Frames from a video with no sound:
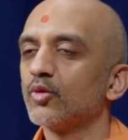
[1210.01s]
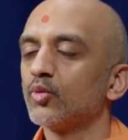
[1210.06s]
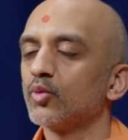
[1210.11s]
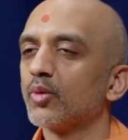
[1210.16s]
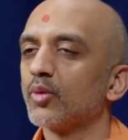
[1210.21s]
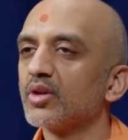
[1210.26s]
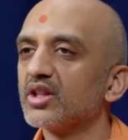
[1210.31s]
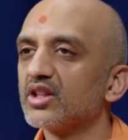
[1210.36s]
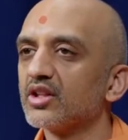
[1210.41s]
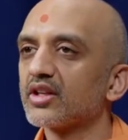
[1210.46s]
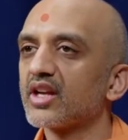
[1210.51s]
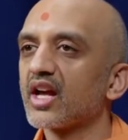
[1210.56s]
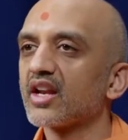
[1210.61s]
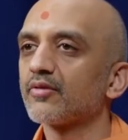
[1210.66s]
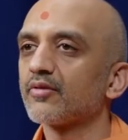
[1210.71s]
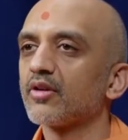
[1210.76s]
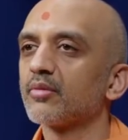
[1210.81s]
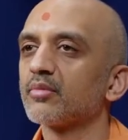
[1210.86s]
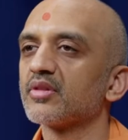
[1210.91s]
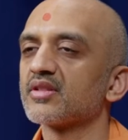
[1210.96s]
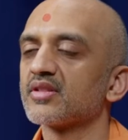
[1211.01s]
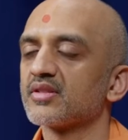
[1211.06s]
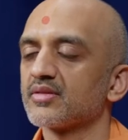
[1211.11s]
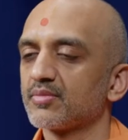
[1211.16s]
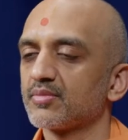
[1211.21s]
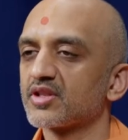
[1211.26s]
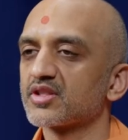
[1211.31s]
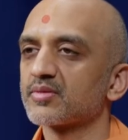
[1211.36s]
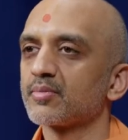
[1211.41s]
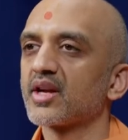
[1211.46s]
When we look at it from the
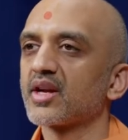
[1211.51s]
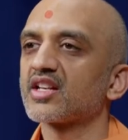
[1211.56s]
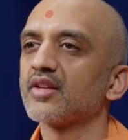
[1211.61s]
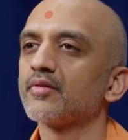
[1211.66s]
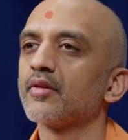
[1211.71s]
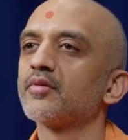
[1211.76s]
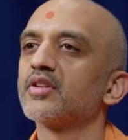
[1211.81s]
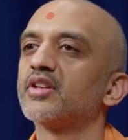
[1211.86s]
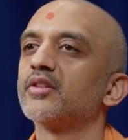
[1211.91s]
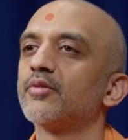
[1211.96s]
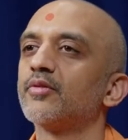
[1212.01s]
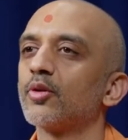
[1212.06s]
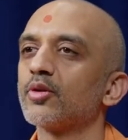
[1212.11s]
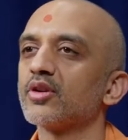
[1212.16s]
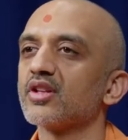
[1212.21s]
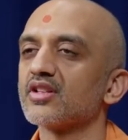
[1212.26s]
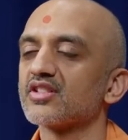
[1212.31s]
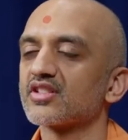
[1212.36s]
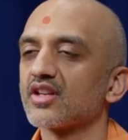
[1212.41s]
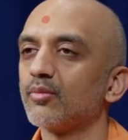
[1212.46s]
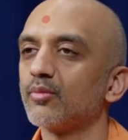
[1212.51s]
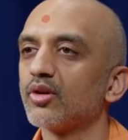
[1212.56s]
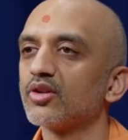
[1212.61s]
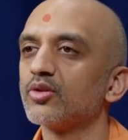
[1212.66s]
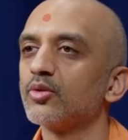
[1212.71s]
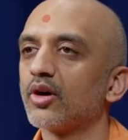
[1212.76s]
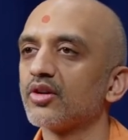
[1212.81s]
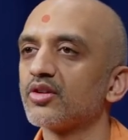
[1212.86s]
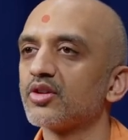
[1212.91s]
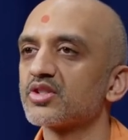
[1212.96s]
perspective of a devotee, someone
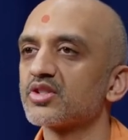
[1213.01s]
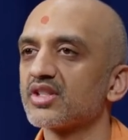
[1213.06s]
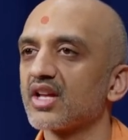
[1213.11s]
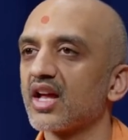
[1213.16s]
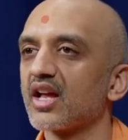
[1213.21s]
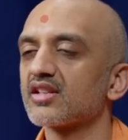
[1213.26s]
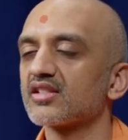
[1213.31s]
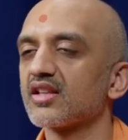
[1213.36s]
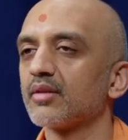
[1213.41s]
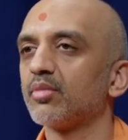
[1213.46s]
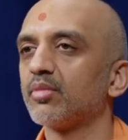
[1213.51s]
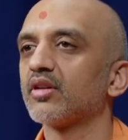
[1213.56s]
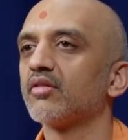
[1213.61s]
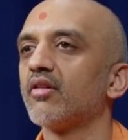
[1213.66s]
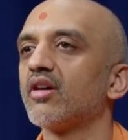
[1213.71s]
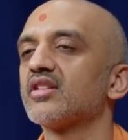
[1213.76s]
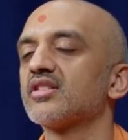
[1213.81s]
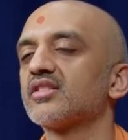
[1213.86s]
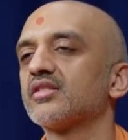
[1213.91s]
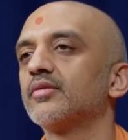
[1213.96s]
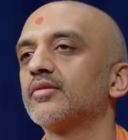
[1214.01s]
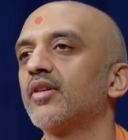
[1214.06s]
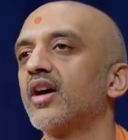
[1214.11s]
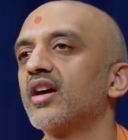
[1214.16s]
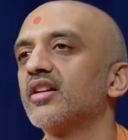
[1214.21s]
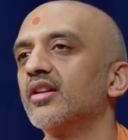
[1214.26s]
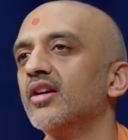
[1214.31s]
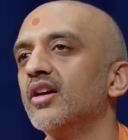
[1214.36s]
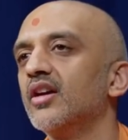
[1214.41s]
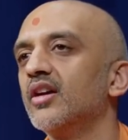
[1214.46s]
who understands that Bhagwan is
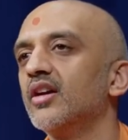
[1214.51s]
divine,